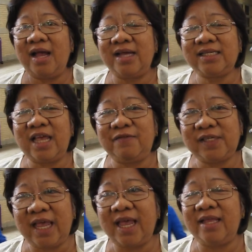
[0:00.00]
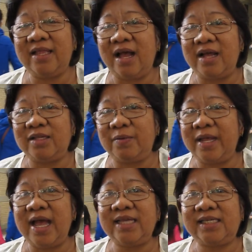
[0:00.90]
As I've said, the
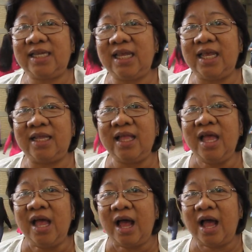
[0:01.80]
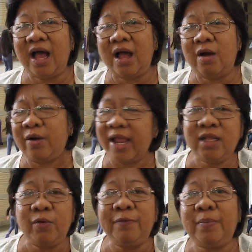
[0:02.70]
way I see it, or anywhere